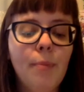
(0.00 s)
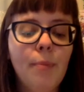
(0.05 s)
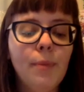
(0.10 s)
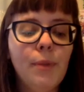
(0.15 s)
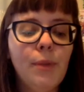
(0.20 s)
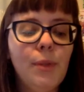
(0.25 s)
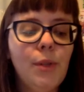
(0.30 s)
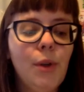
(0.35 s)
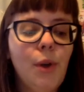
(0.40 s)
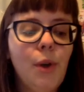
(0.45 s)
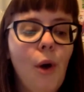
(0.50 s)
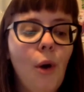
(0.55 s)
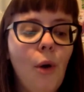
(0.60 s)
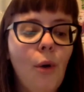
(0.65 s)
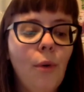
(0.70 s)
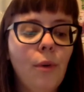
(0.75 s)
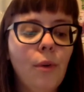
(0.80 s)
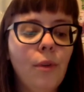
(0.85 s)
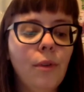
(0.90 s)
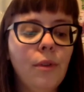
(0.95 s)

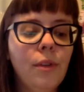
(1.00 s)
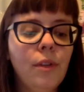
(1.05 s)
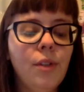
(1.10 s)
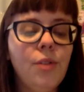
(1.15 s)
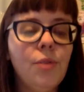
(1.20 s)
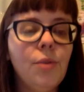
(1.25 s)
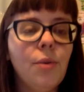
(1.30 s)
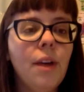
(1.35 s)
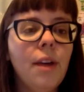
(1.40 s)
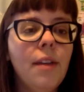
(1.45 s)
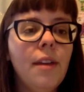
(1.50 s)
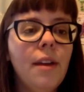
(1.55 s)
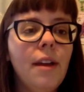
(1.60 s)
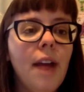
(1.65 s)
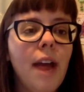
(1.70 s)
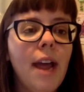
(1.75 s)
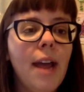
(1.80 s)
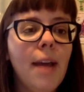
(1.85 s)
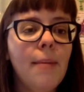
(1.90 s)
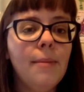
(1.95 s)
So, the story that
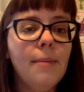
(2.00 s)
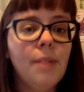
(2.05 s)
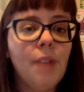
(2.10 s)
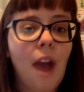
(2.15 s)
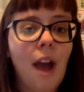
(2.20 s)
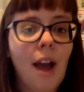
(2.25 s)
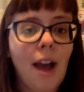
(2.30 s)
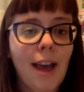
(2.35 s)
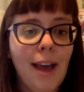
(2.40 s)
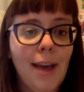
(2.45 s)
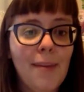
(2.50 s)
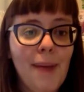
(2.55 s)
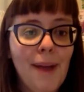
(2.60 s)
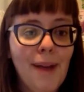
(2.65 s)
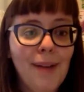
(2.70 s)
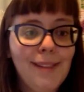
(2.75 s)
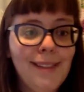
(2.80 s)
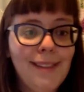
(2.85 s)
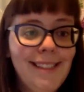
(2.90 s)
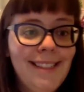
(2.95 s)
I am talking
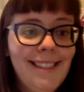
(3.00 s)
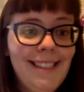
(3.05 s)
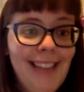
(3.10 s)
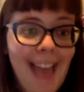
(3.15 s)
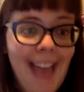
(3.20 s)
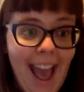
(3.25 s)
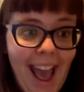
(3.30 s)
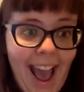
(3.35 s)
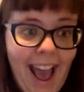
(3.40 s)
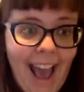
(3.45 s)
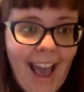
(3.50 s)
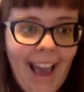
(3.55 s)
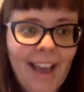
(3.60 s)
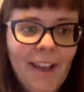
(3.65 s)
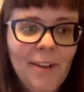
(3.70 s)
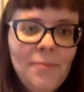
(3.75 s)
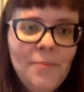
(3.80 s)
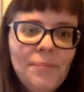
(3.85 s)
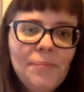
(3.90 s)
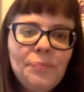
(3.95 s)
about today